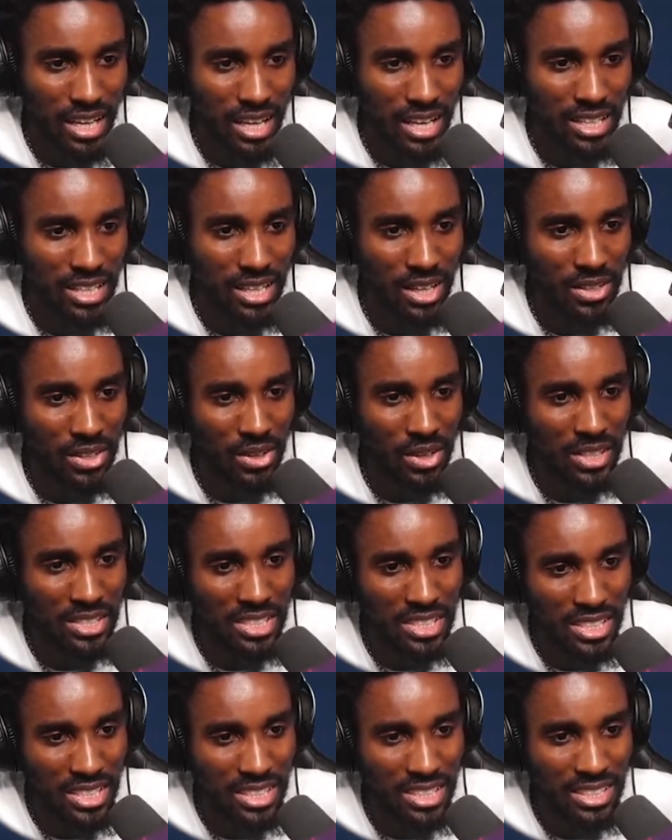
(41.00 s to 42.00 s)
Ayano
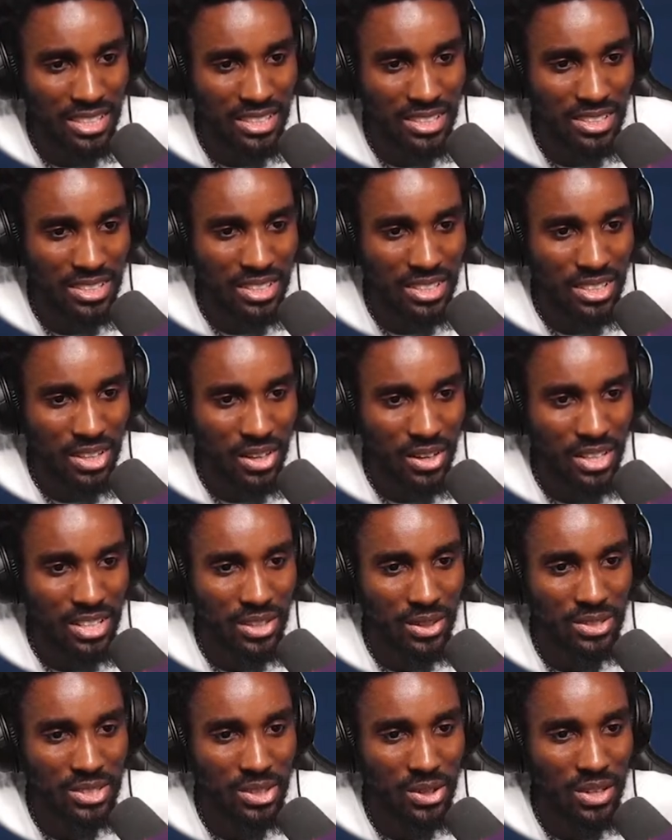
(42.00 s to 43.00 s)
Ashi,
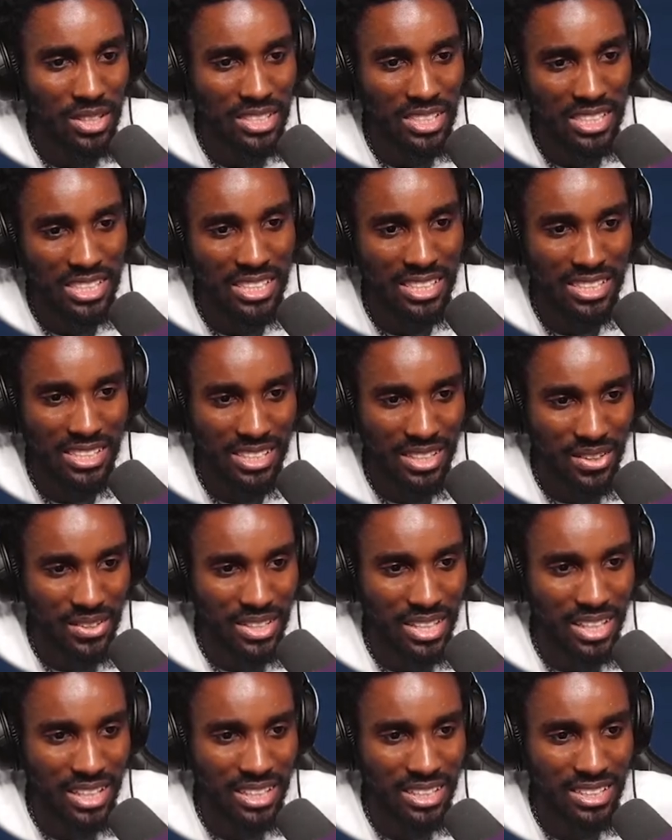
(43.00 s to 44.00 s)
Ayoto Ashi.
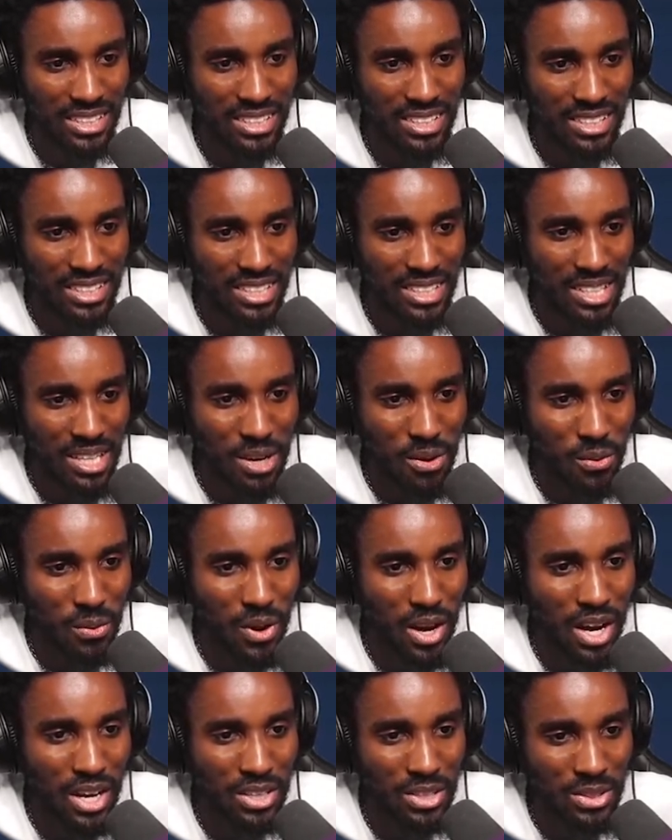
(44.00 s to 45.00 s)
Okay, where
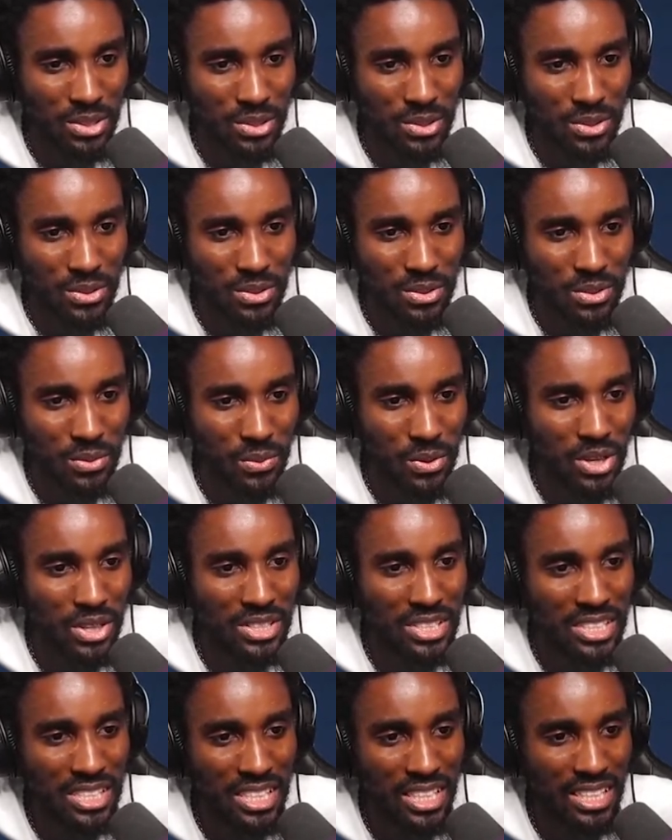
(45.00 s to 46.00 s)
are you? Where is
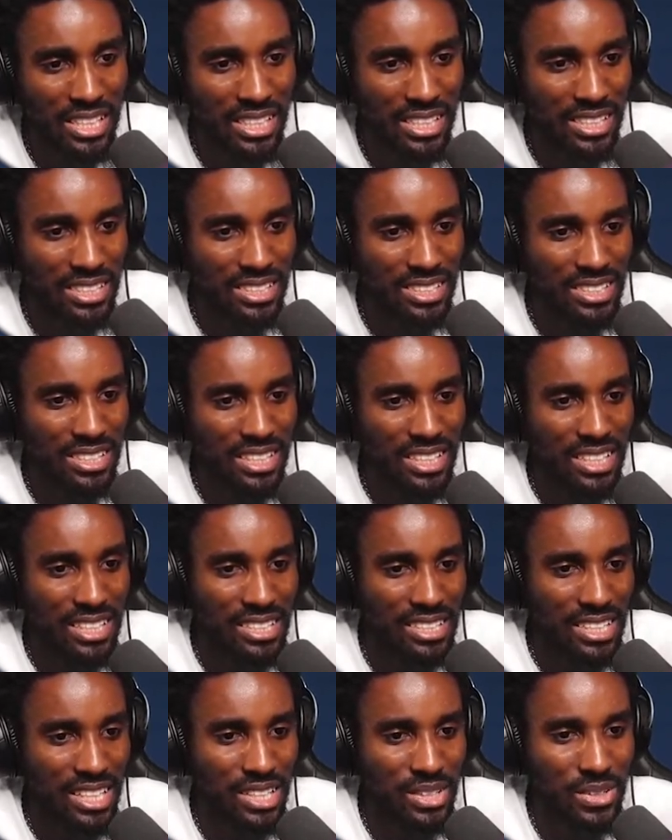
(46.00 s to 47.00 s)
she?
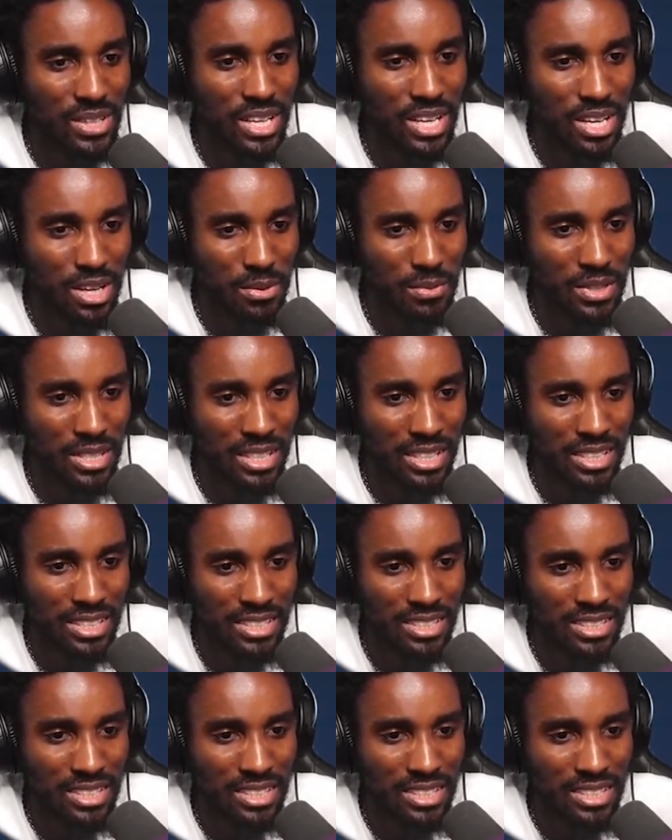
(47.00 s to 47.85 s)
Can you hear me?